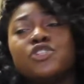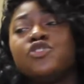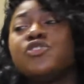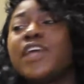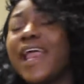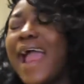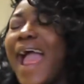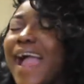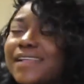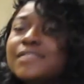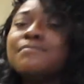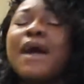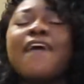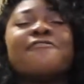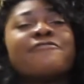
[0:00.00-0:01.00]
You can't
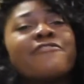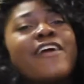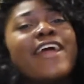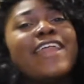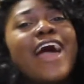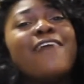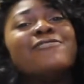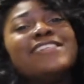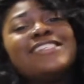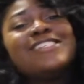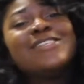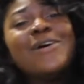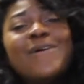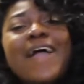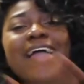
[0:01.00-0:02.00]
ask my friend. I was
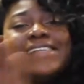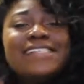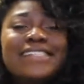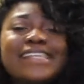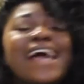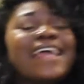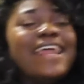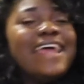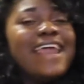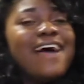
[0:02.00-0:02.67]
so excited.